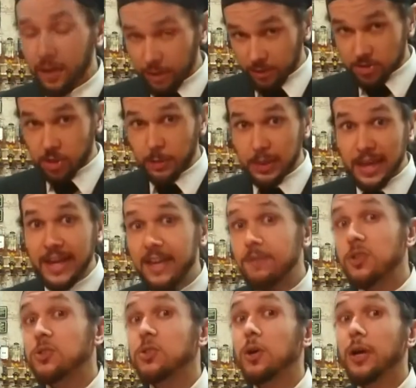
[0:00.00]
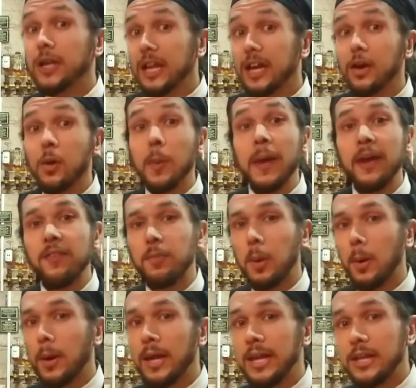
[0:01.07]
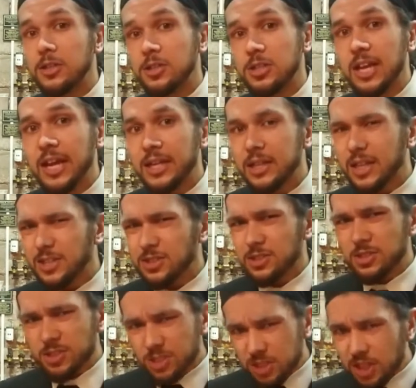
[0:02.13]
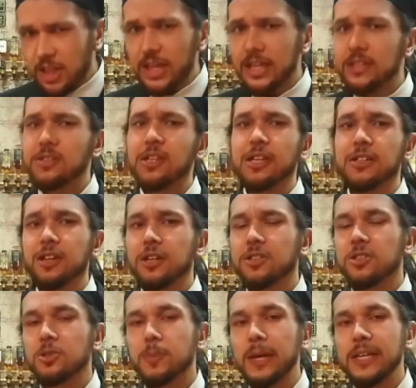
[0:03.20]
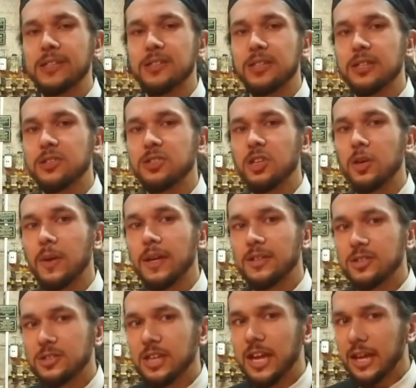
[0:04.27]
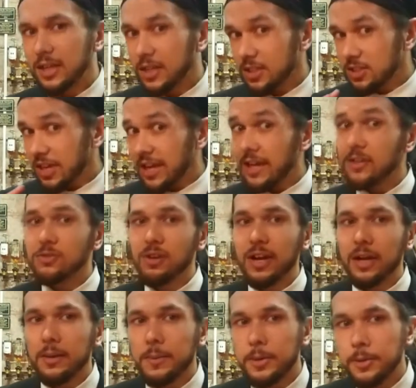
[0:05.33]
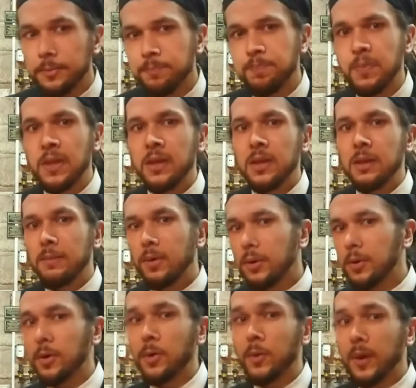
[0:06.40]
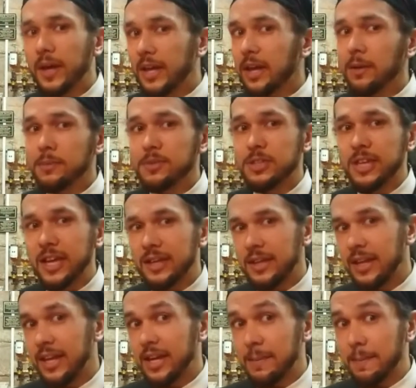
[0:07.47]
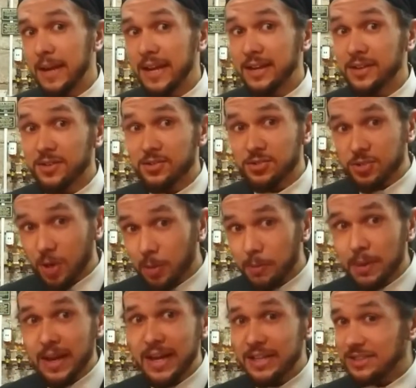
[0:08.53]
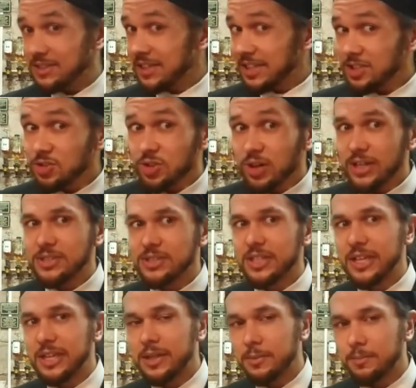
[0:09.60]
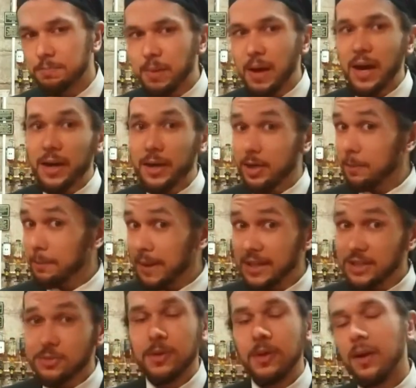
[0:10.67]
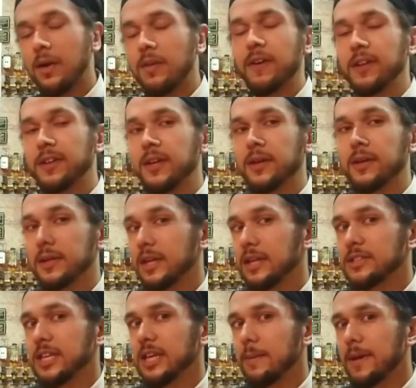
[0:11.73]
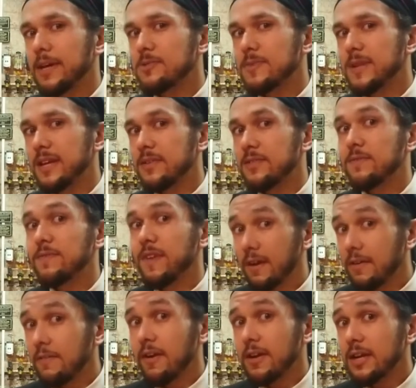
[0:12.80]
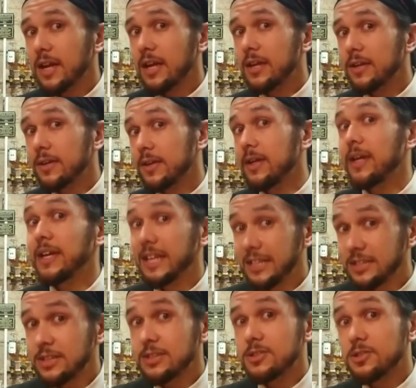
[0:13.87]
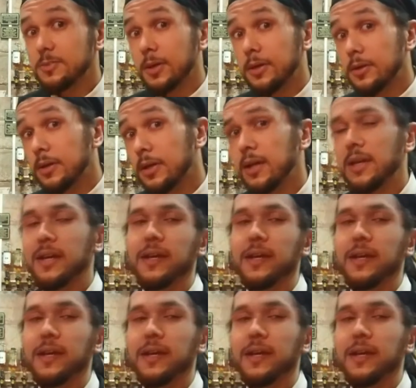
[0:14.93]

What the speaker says: On top of that, you've just got a little bit of Perique just to add this slight touch of spiciness to it, just to add this extra element. But all in all, it comes together in a blend that's complex, interesting, but compared to a lot of other Latakia based blends, very, very delicate and easy to smoke.